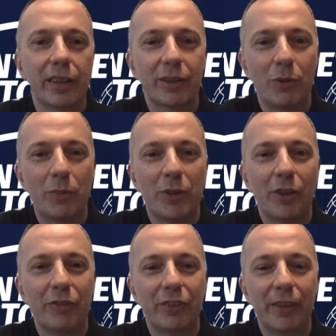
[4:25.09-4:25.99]
groups of
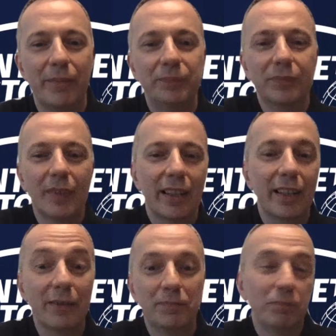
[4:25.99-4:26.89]

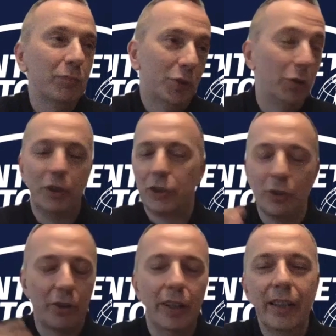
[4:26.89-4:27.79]
students
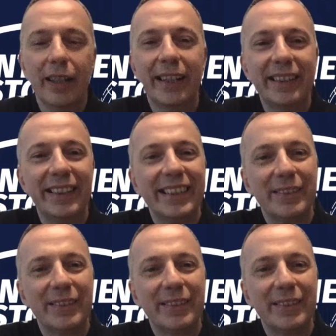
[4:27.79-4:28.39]
or attendees.